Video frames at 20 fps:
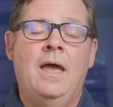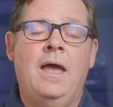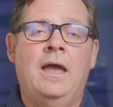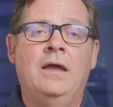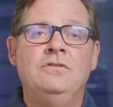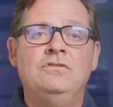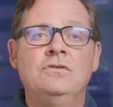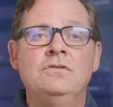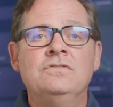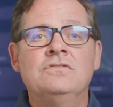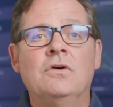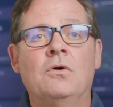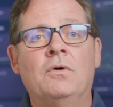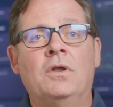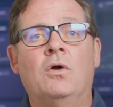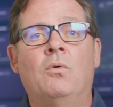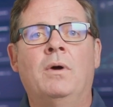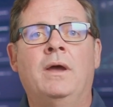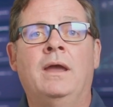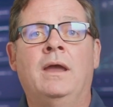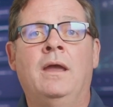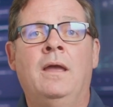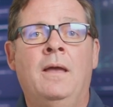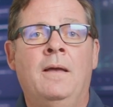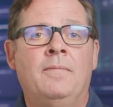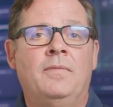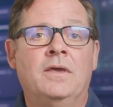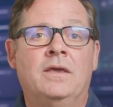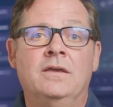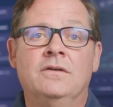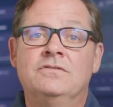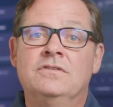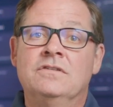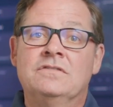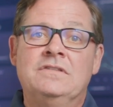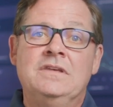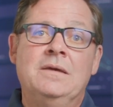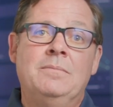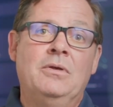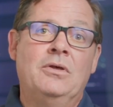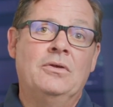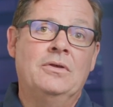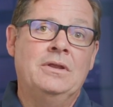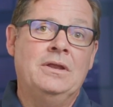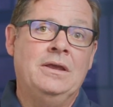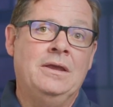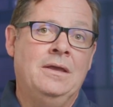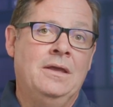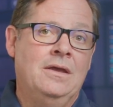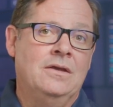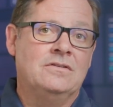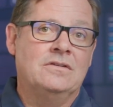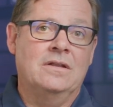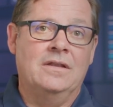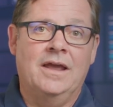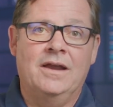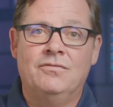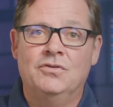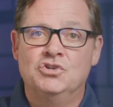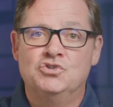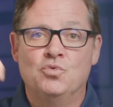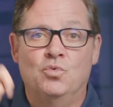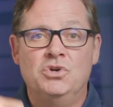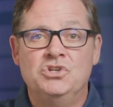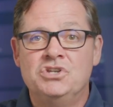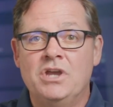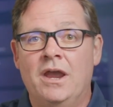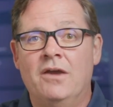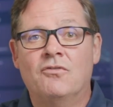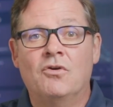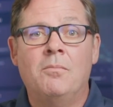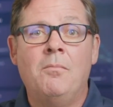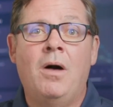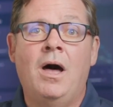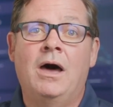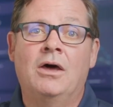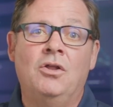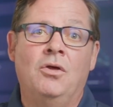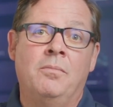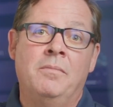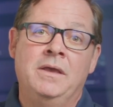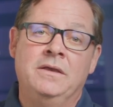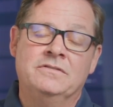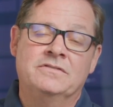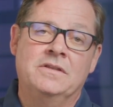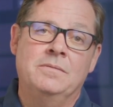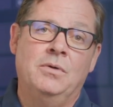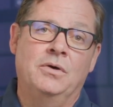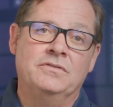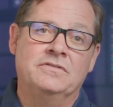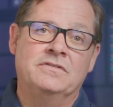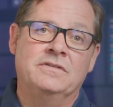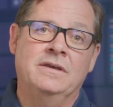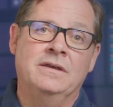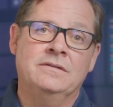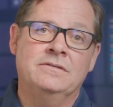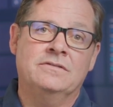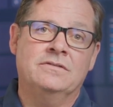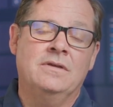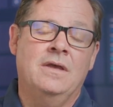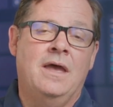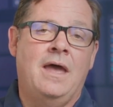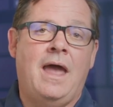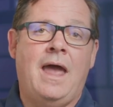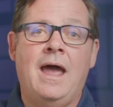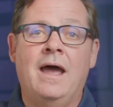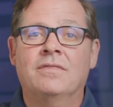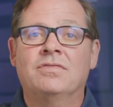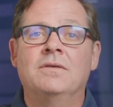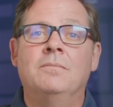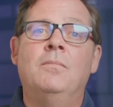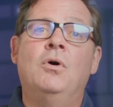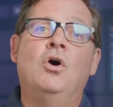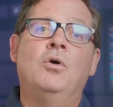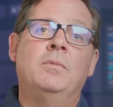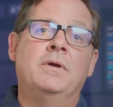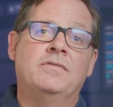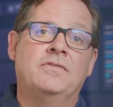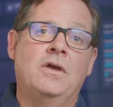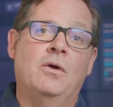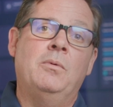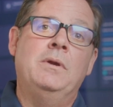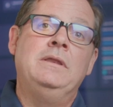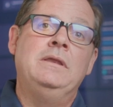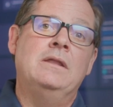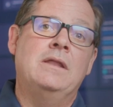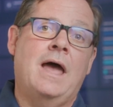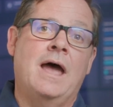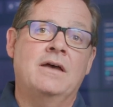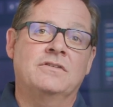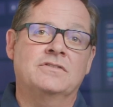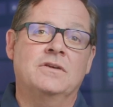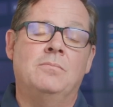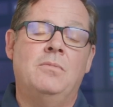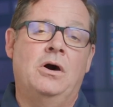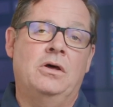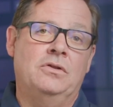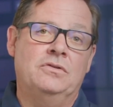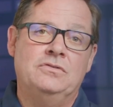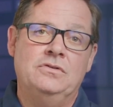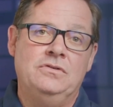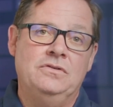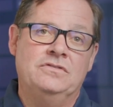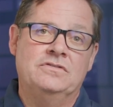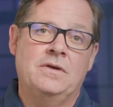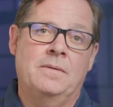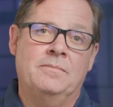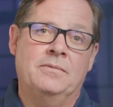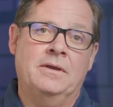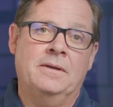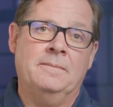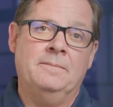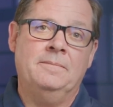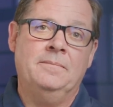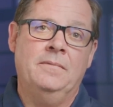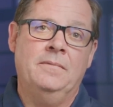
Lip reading: and do so in a way that gives us the ability to leverage whichever model makes the most sense at the moment that we need to ask a model to do something.